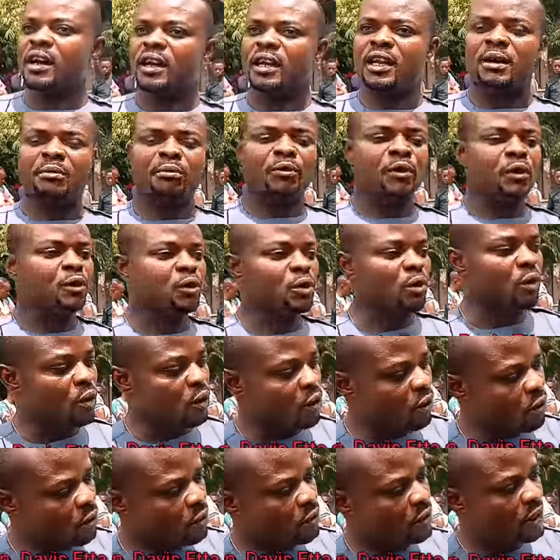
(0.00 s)
and I'm going to
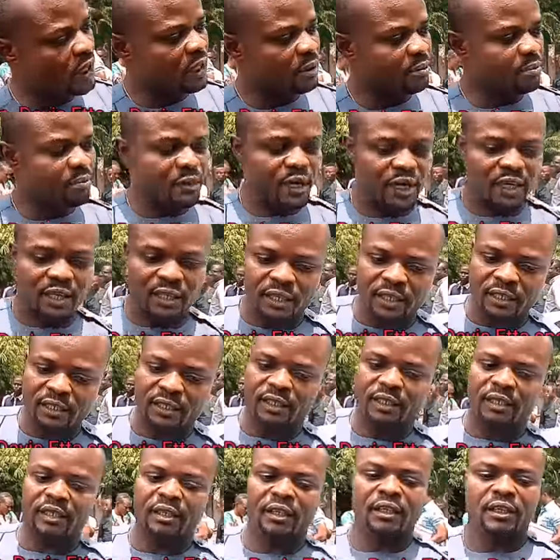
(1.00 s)
hold that
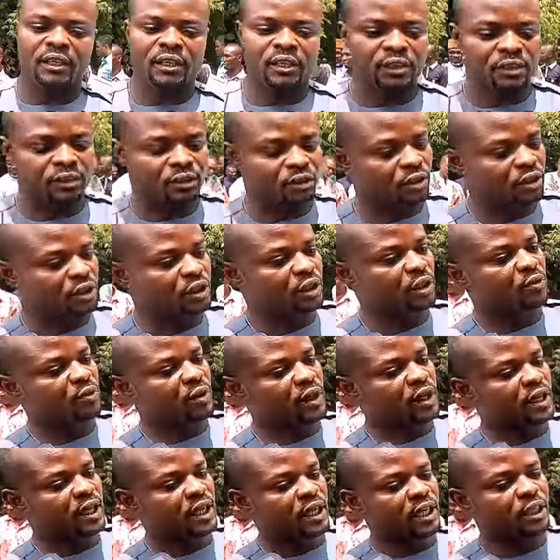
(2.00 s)
mandate in such a
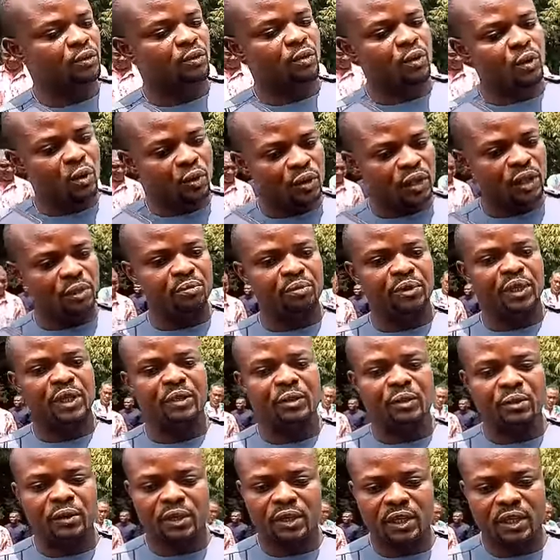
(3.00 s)
way that it will only
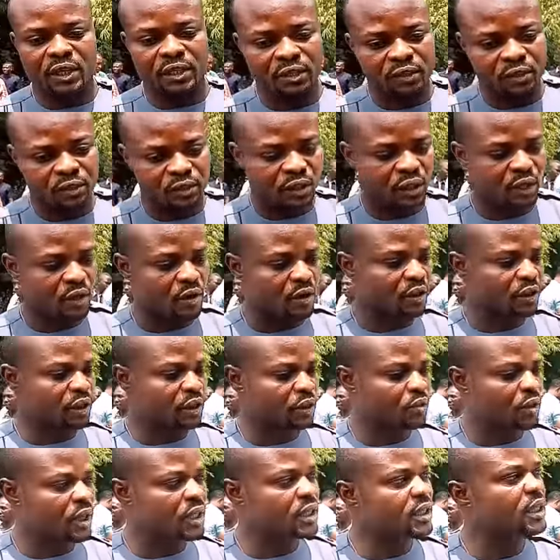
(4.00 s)
bring good things to the
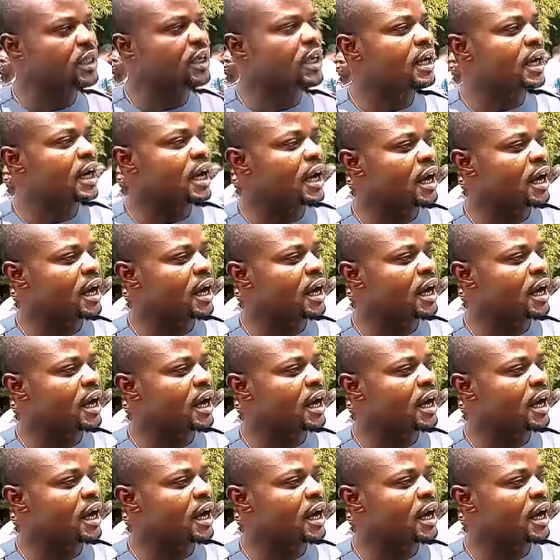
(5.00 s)
constituent.